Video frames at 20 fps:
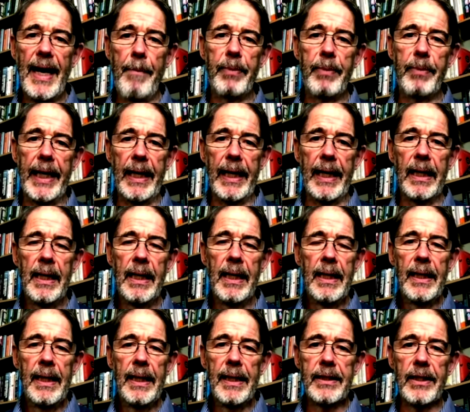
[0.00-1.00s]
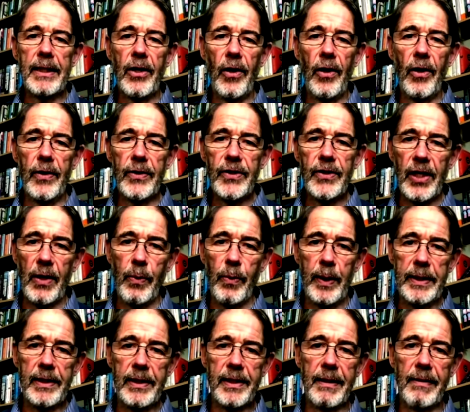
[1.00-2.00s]
happening as a
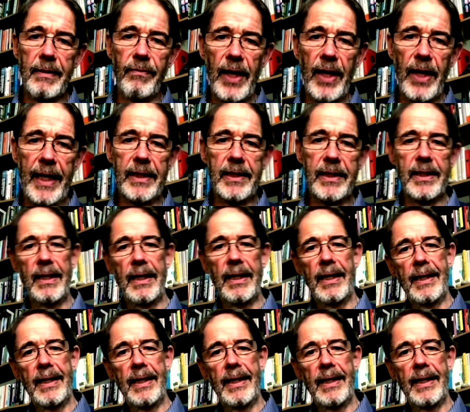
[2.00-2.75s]
consequence of that